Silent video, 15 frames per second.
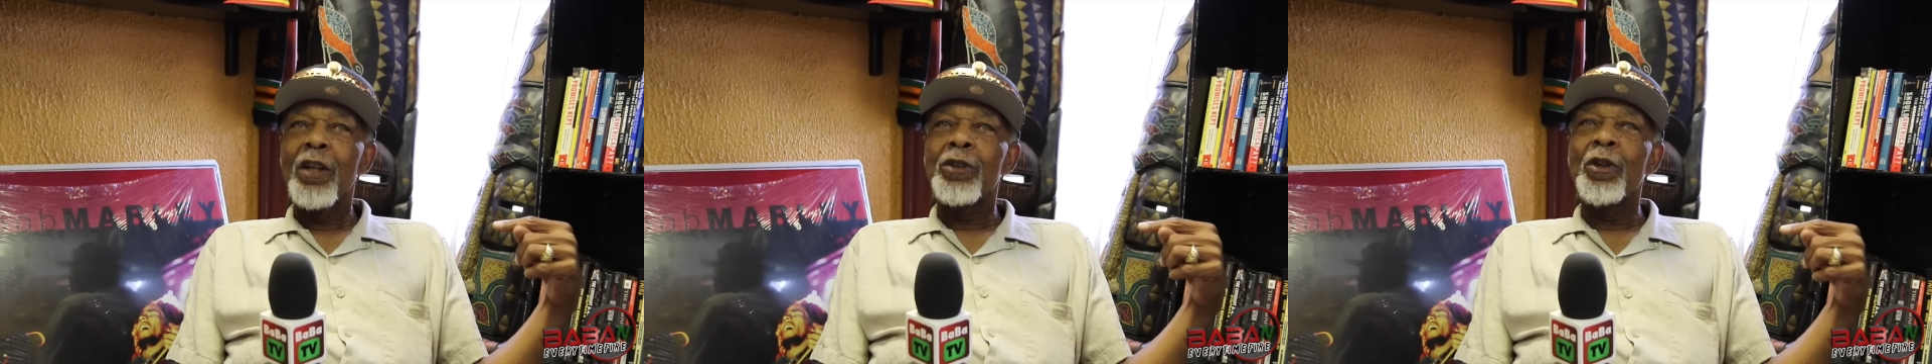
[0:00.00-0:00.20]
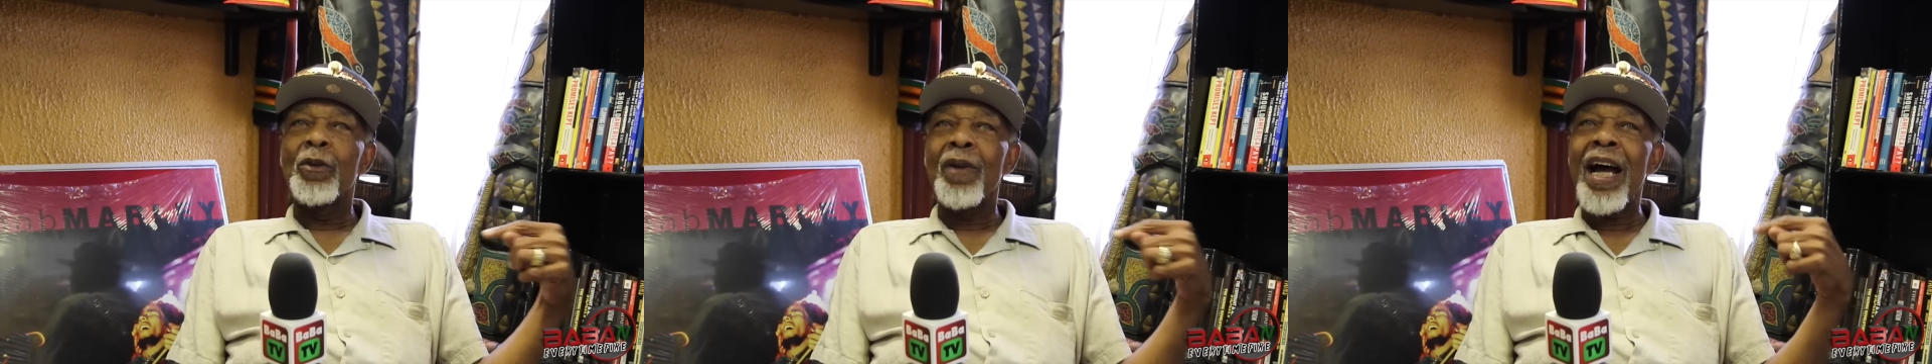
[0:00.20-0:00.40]

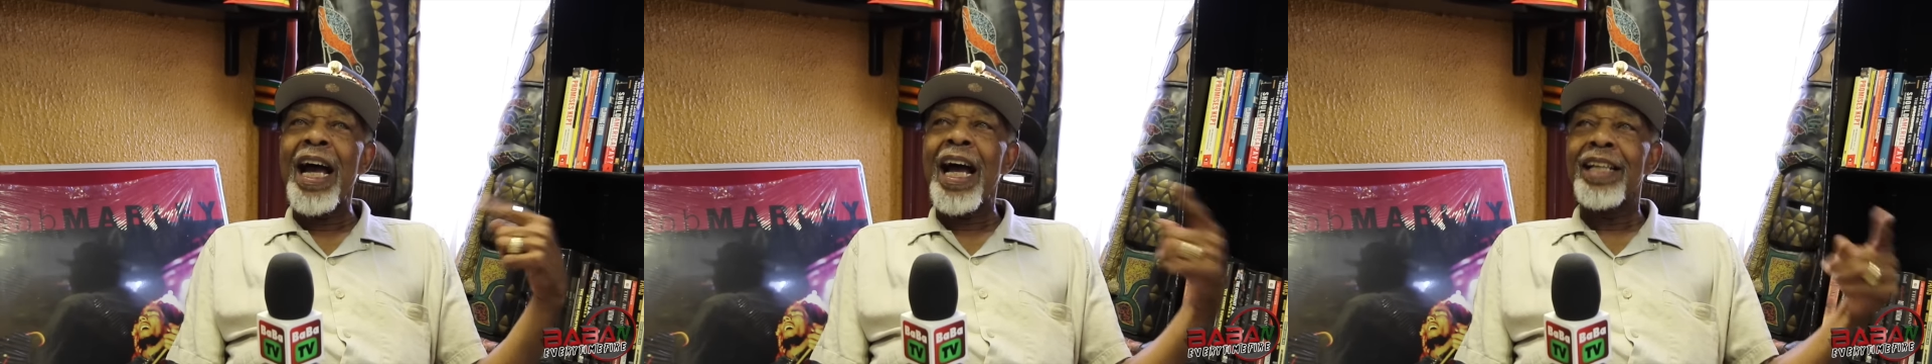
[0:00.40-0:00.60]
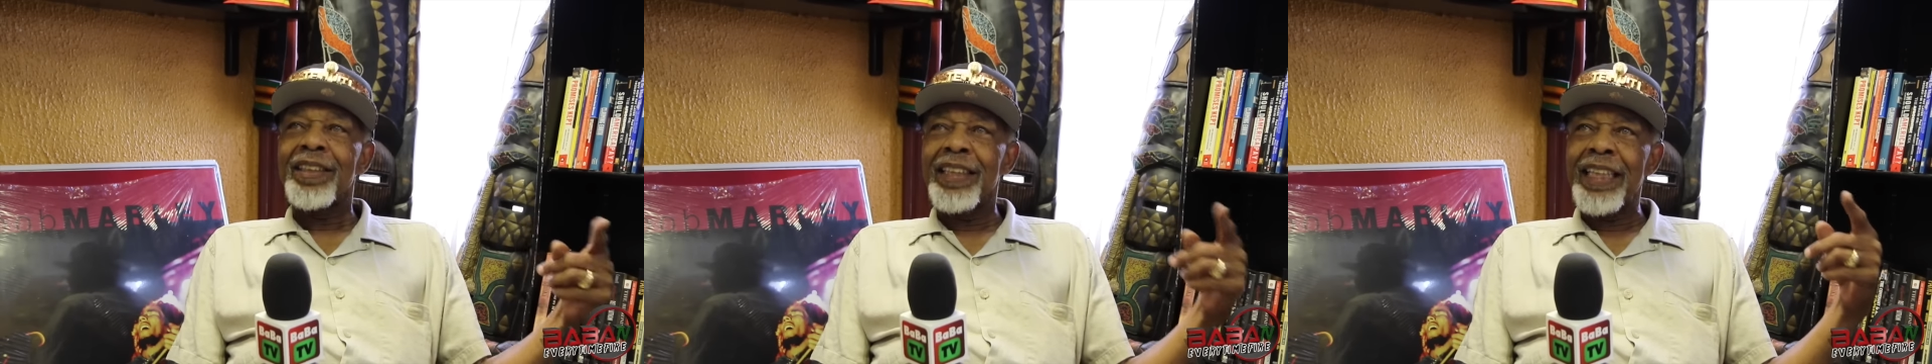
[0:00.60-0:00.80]
to
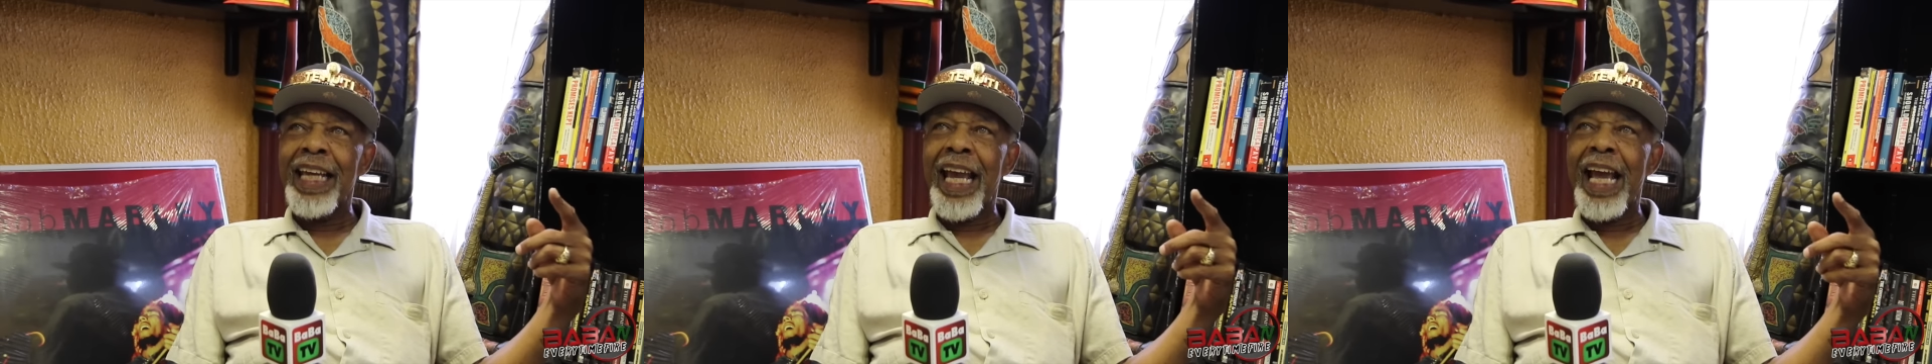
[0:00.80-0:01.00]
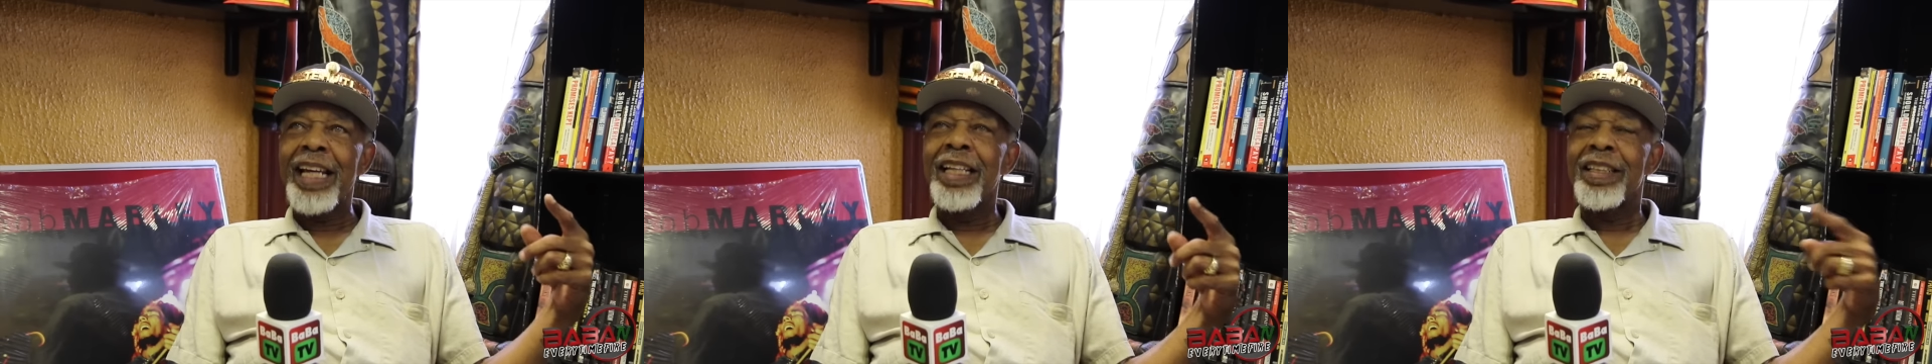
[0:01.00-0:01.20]
rise
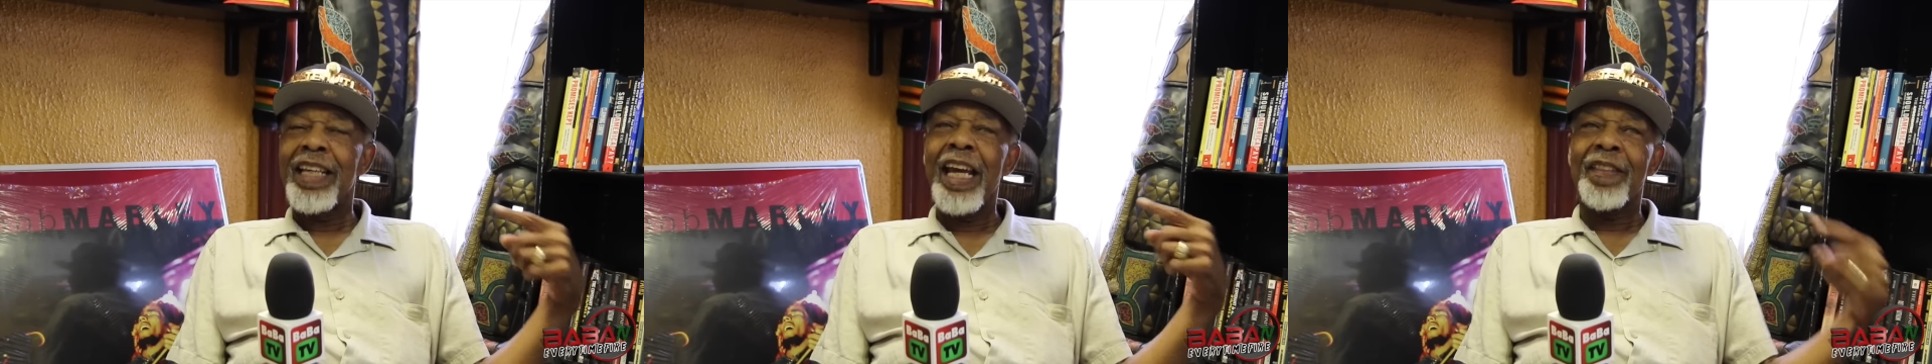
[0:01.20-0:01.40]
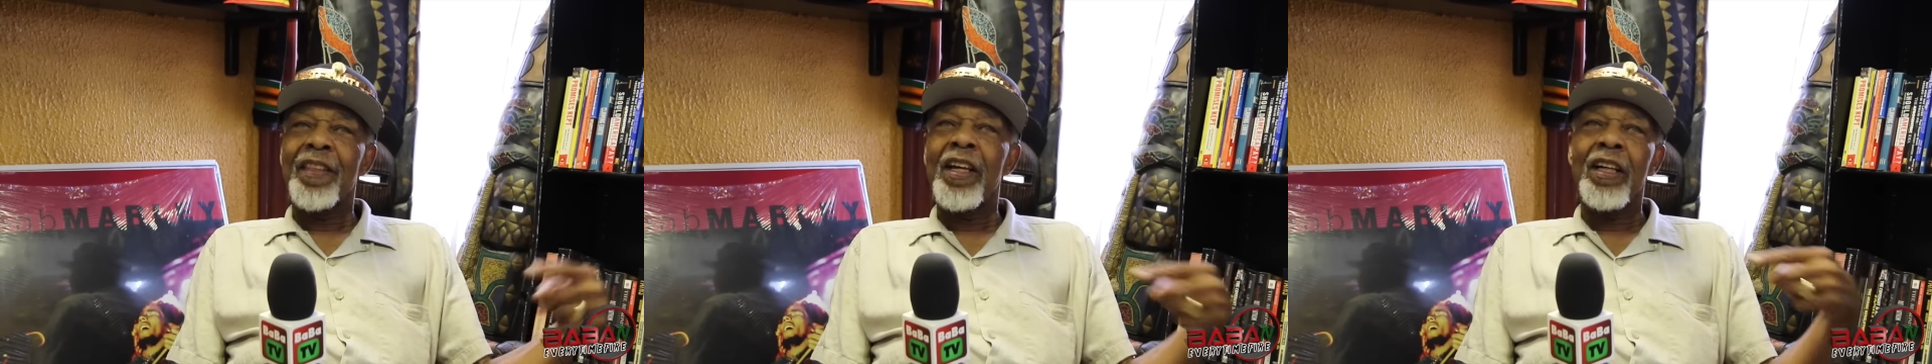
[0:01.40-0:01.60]
again and
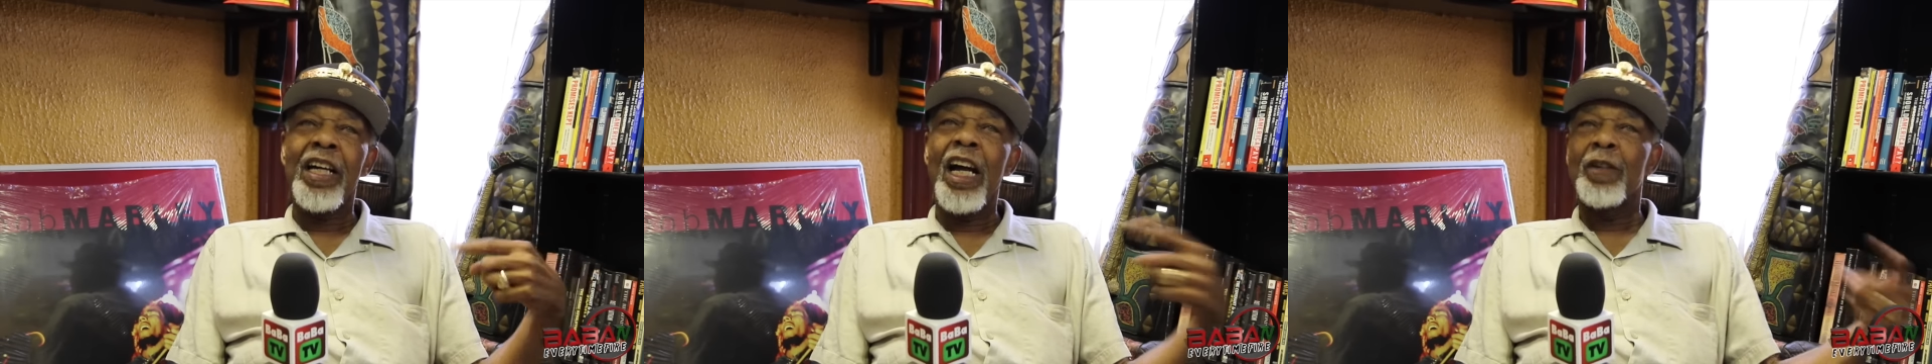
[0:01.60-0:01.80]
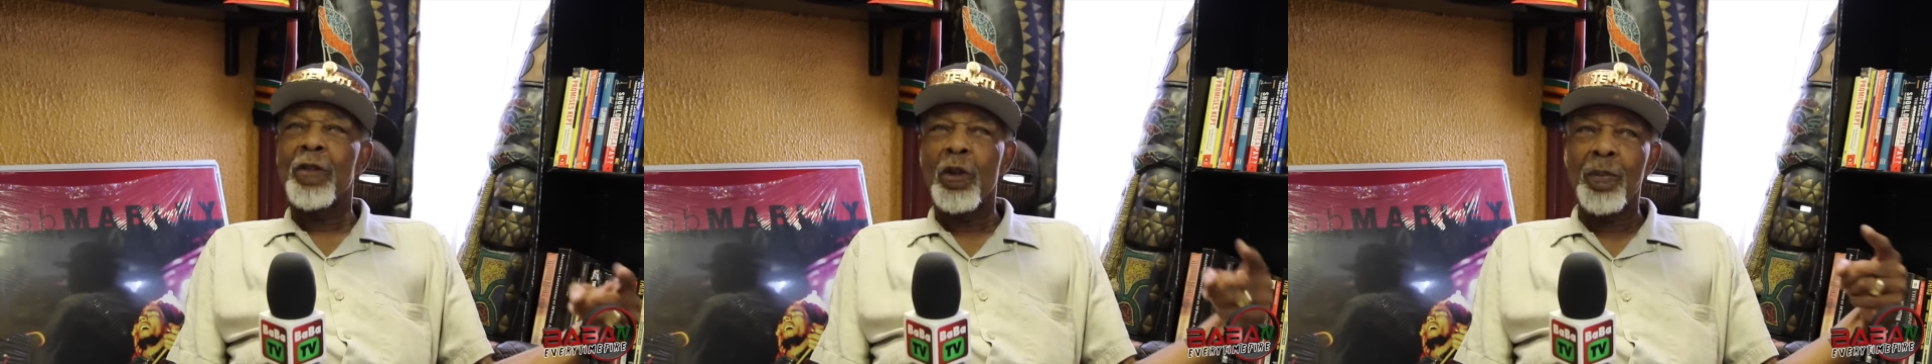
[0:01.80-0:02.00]
take their
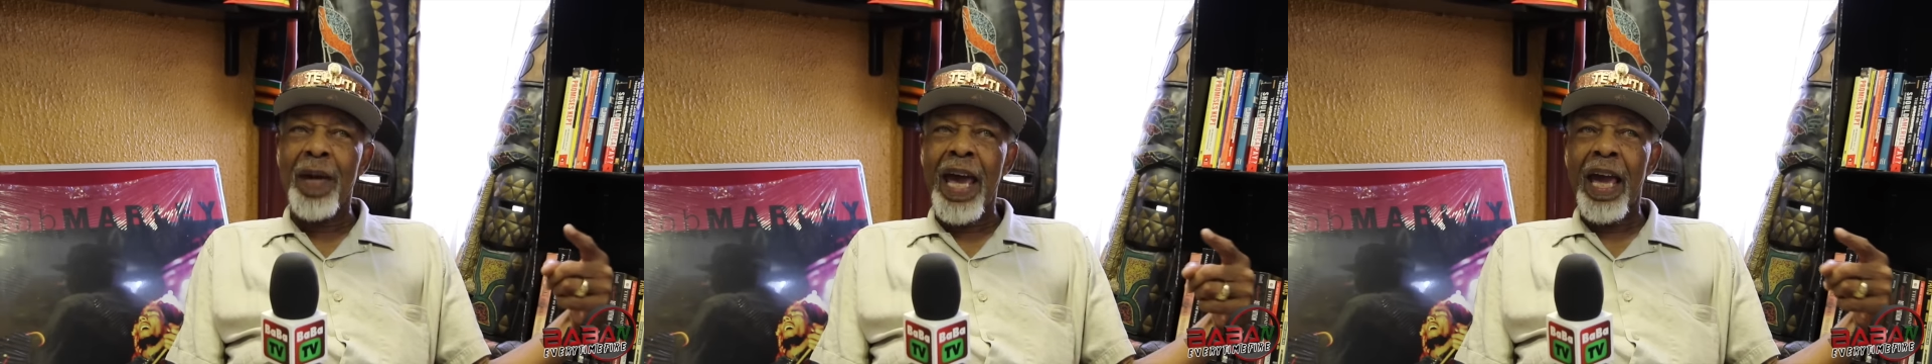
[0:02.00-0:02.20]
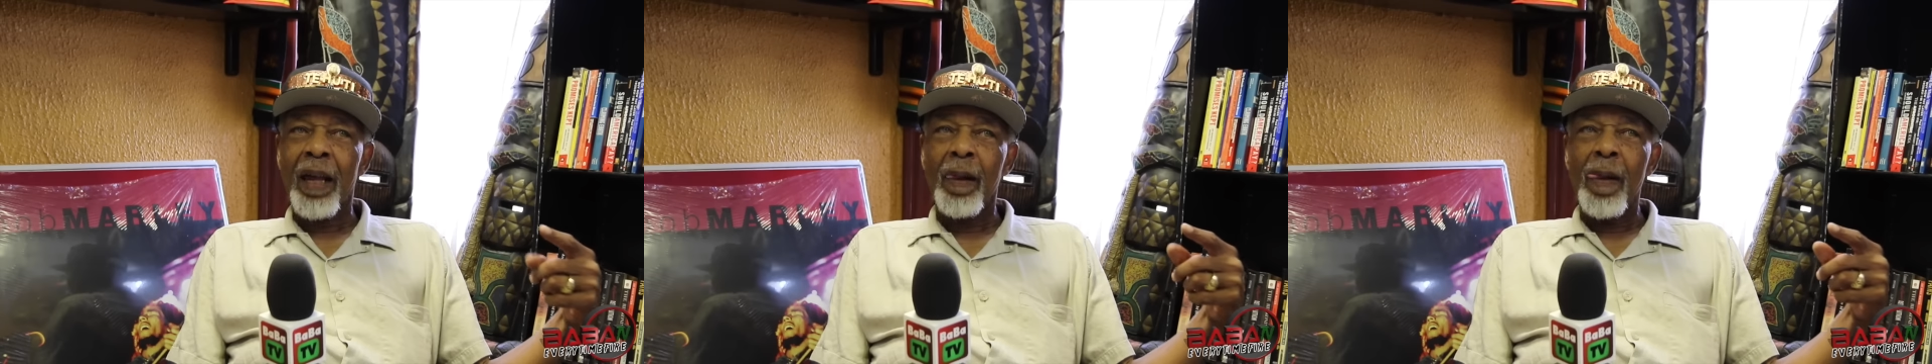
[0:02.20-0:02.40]
country
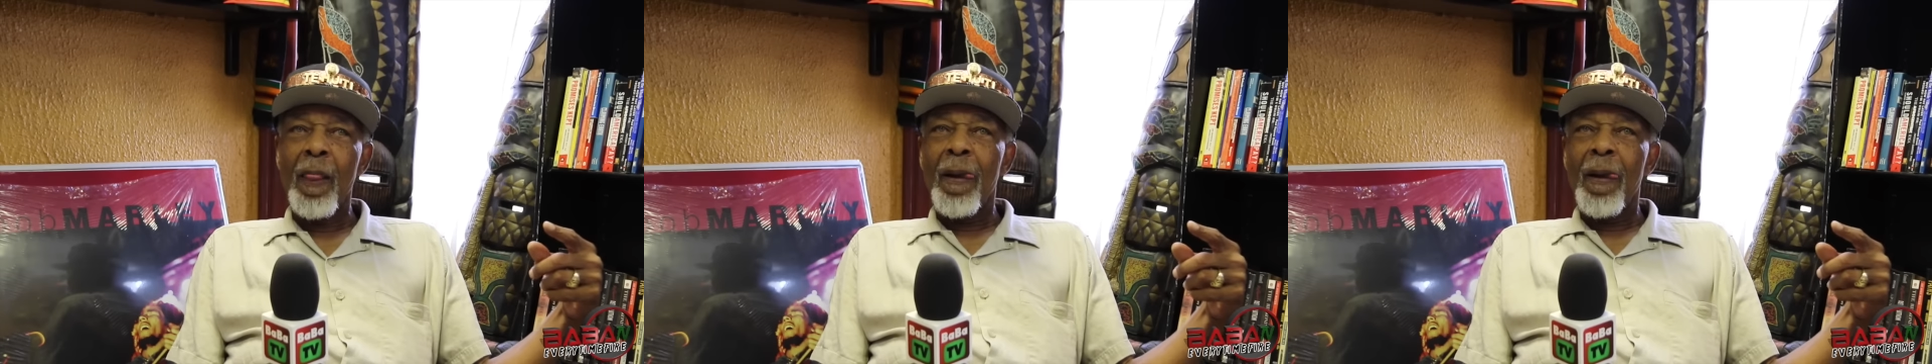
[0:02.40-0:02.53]
back.